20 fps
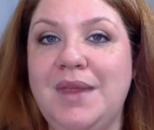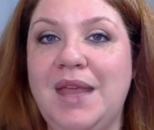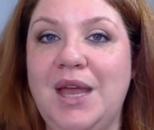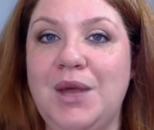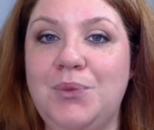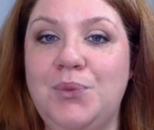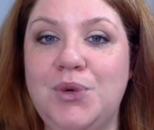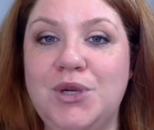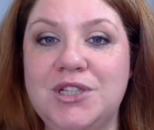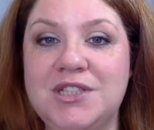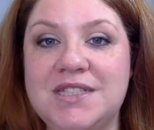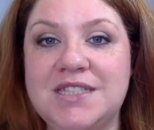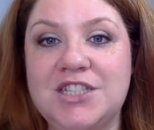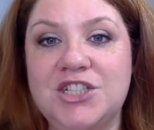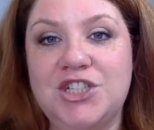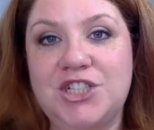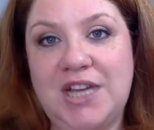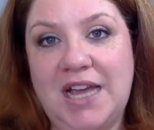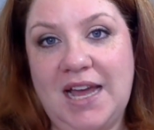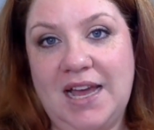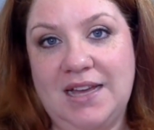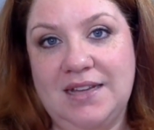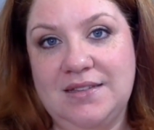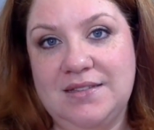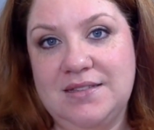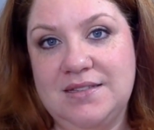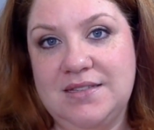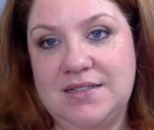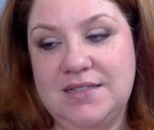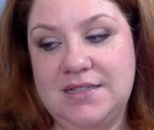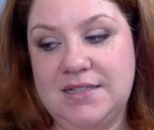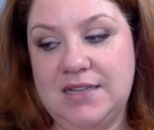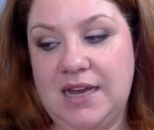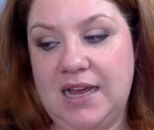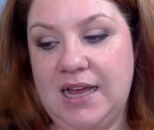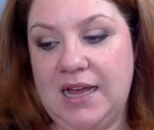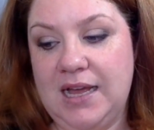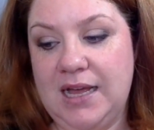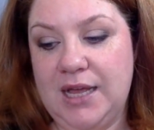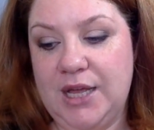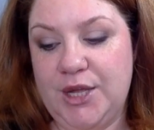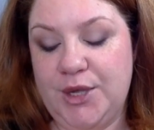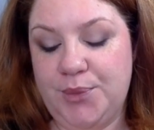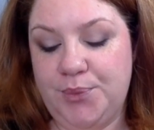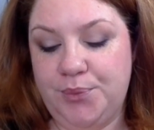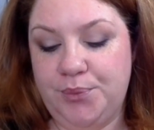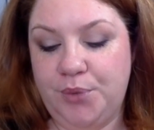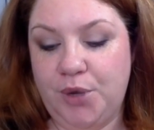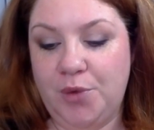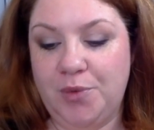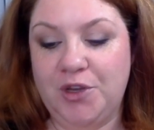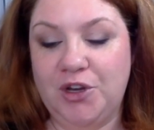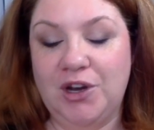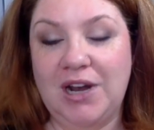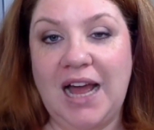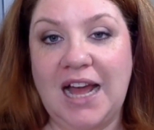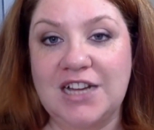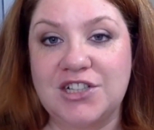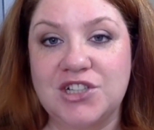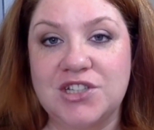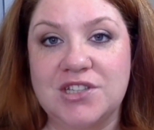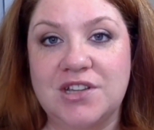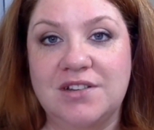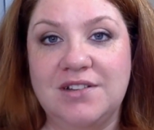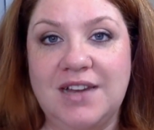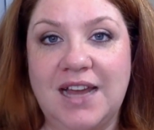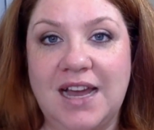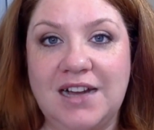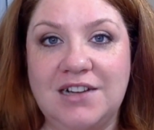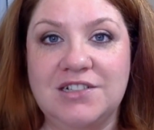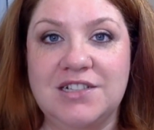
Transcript: I would suggest popping your lashes on now,